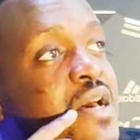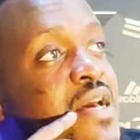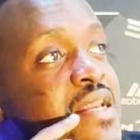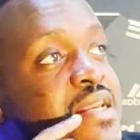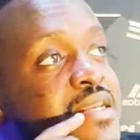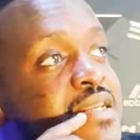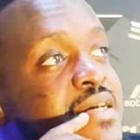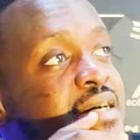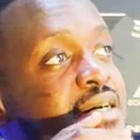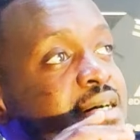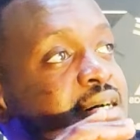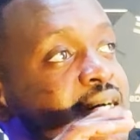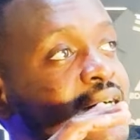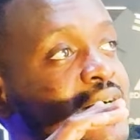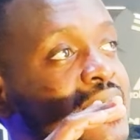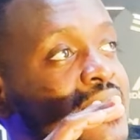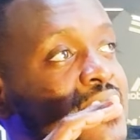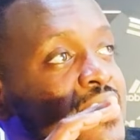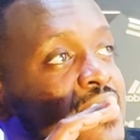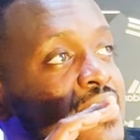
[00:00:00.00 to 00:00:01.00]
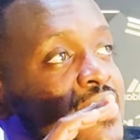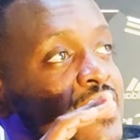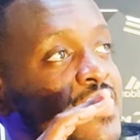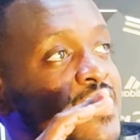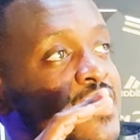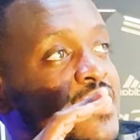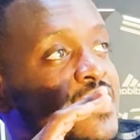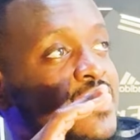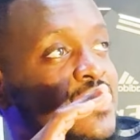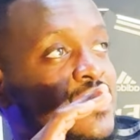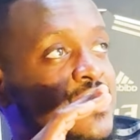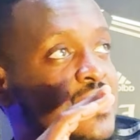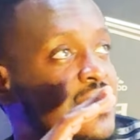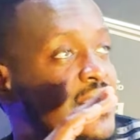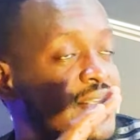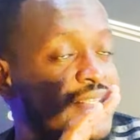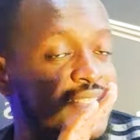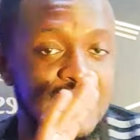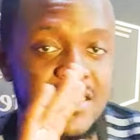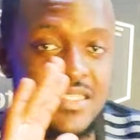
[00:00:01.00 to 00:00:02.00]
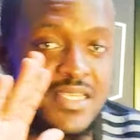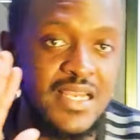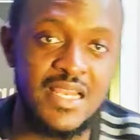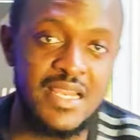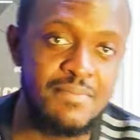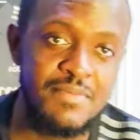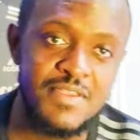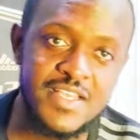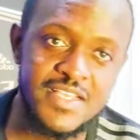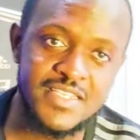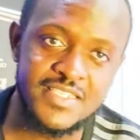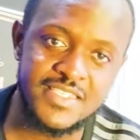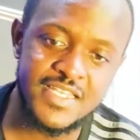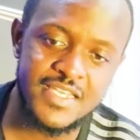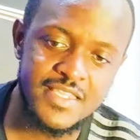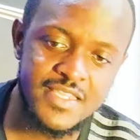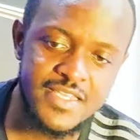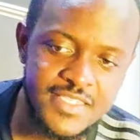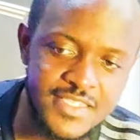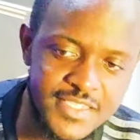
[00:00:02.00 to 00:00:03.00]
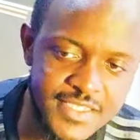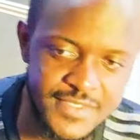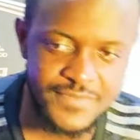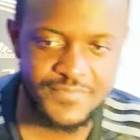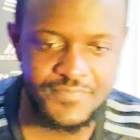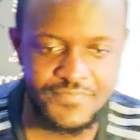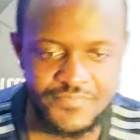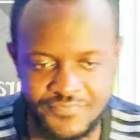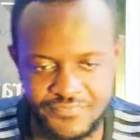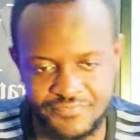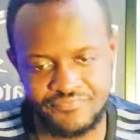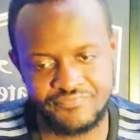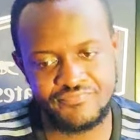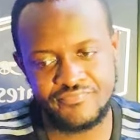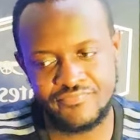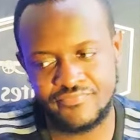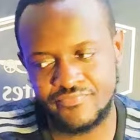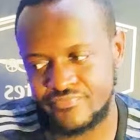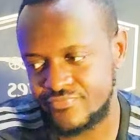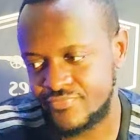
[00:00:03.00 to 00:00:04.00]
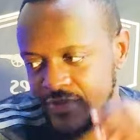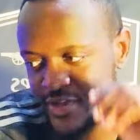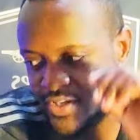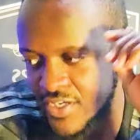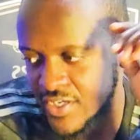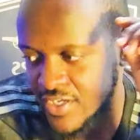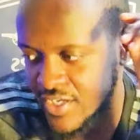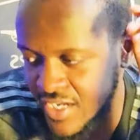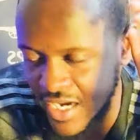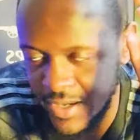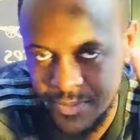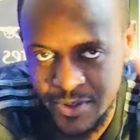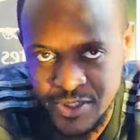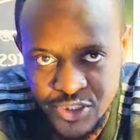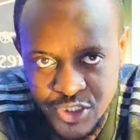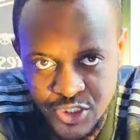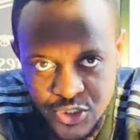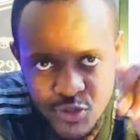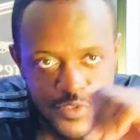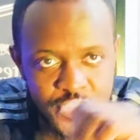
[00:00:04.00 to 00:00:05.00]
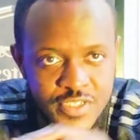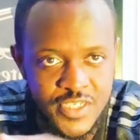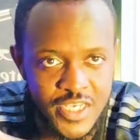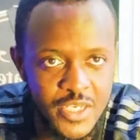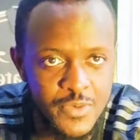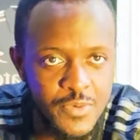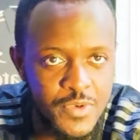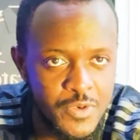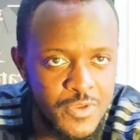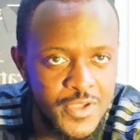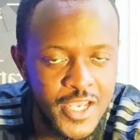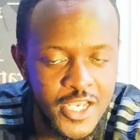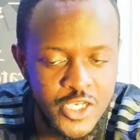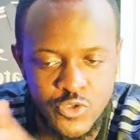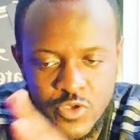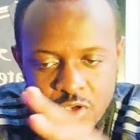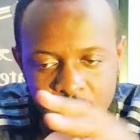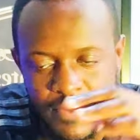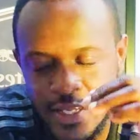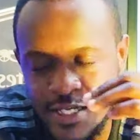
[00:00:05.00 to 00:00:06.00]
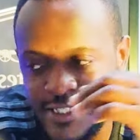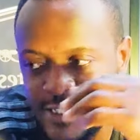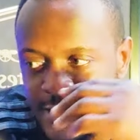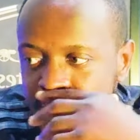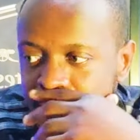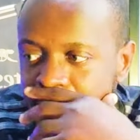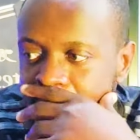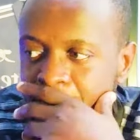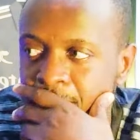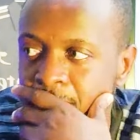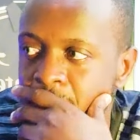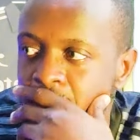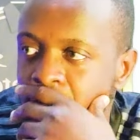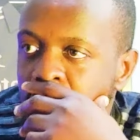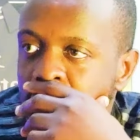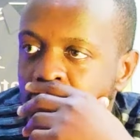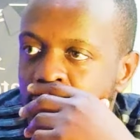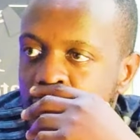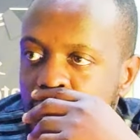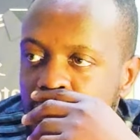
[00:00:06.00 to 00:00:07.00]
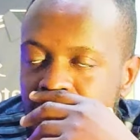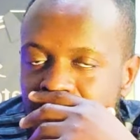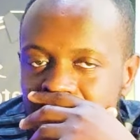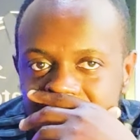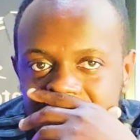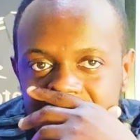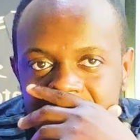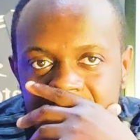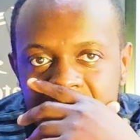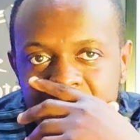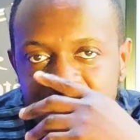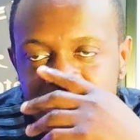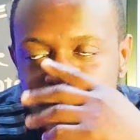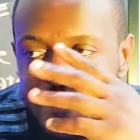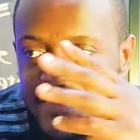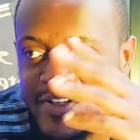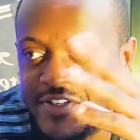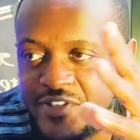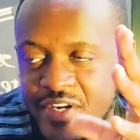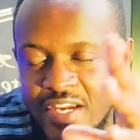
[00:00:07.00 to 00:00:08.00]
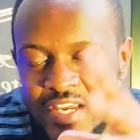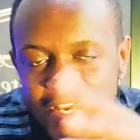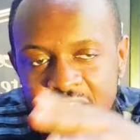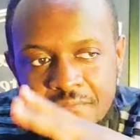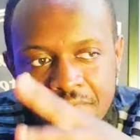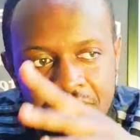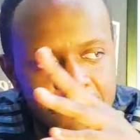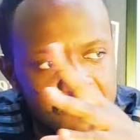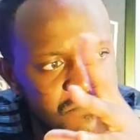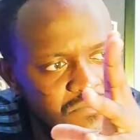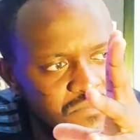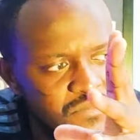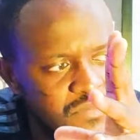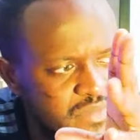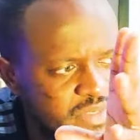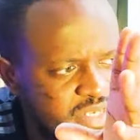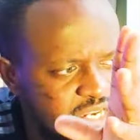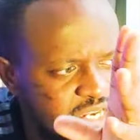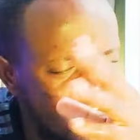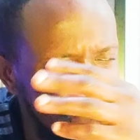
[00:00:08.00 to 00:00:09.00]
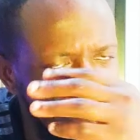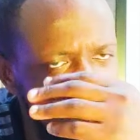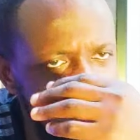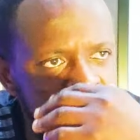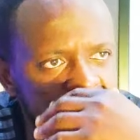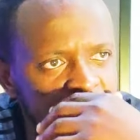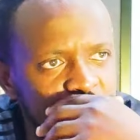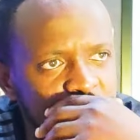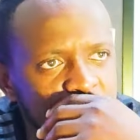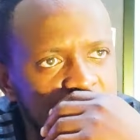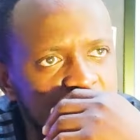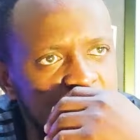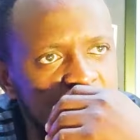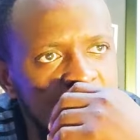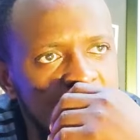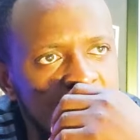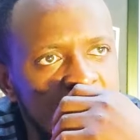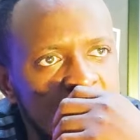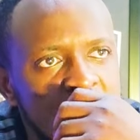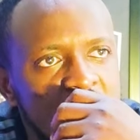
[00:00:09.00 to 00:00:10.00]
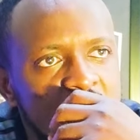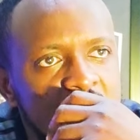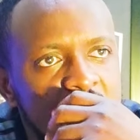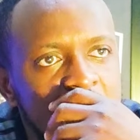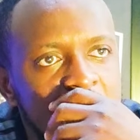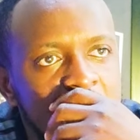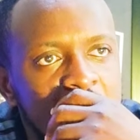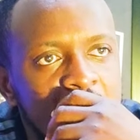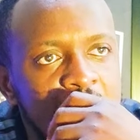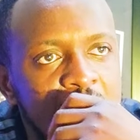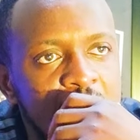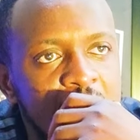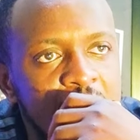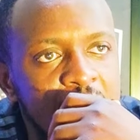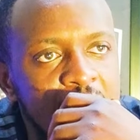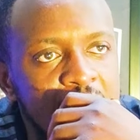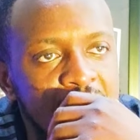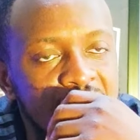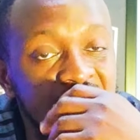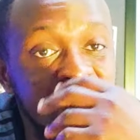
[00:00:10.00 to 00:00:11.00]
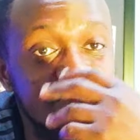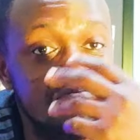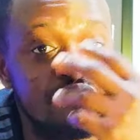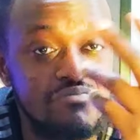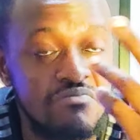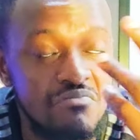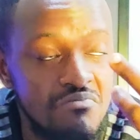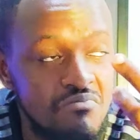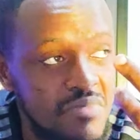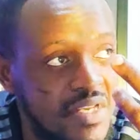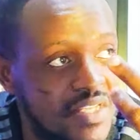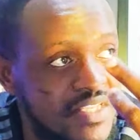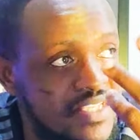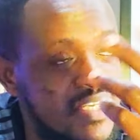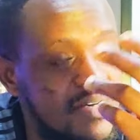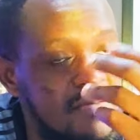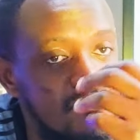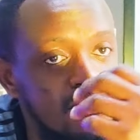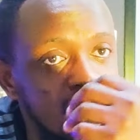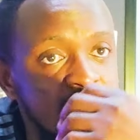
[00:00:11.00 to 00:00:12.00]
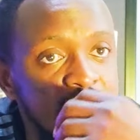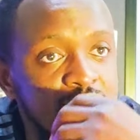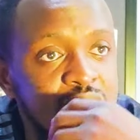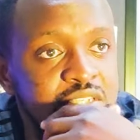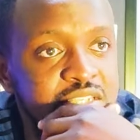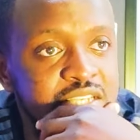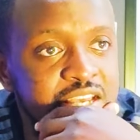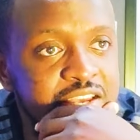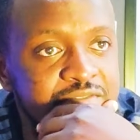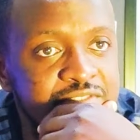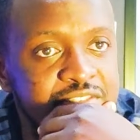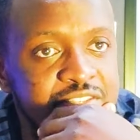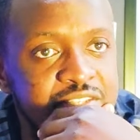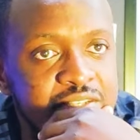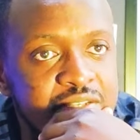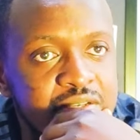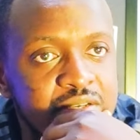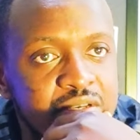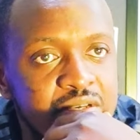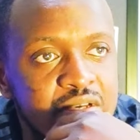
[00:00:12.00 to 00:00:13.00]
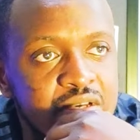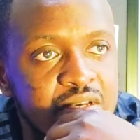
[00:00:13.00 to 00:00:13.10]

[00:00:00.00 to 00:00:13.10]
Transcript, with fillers: And uh, let's let me just say this: Gabriel Jesus. Anyway, we'll get to him later on. But David Raya didn't have much to do. Uh, made some saves,